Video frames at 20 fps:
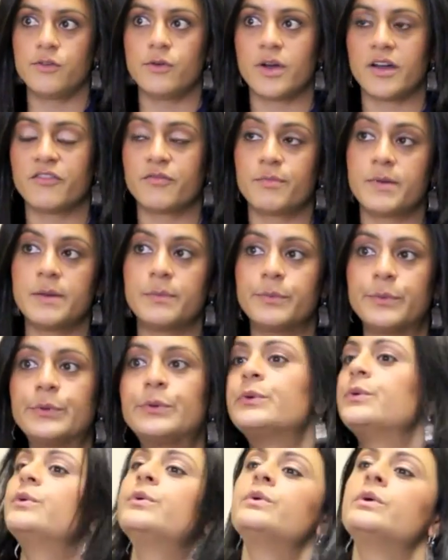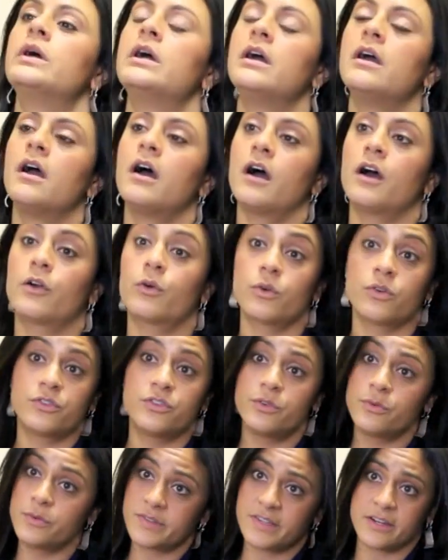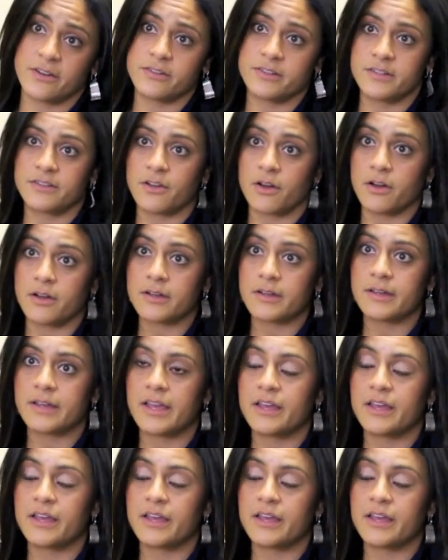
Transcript: You have people who are too scared to talk,